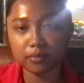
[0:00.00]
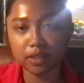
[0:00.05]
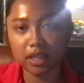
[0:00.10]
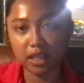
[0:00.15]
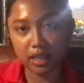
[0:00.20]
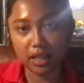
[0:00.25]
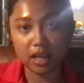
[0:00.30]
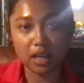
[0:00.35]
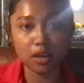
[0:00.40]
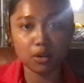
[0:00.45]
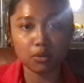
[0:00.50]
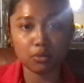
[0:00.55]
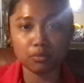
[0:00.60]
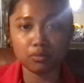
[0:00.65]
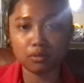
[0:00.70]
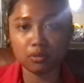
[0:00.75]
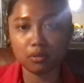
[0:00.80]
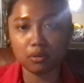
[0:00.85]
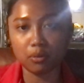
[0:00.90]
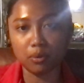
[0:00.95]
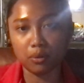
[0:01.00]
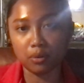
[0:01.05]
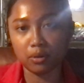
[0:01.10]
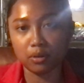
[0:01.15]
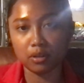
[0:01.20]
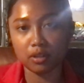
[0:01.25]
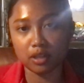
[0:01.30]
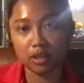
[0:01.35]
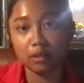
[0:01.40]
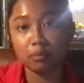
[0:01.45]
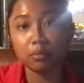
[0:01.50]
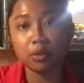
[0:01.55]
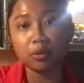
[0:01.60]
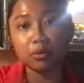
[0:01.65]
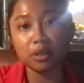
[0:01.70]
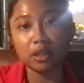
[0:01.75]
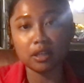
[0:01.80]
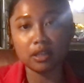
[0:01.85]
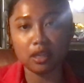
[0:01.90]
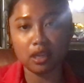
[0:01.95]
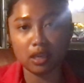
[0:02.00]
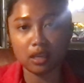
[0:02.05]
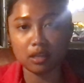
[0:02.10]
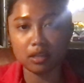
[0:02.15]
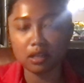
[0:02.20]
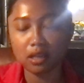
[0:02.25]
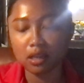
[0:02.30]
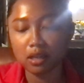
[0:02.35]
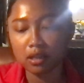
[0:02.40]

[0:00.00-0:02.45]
count or communicate